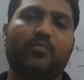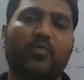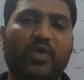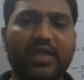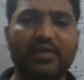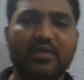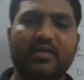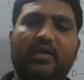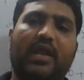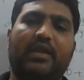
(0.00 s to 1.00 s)
Okay,
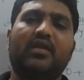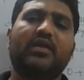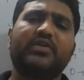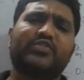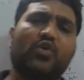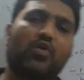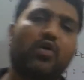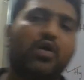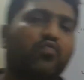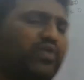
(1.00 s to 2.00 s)
right. So
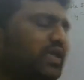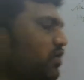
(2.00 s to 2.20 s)
we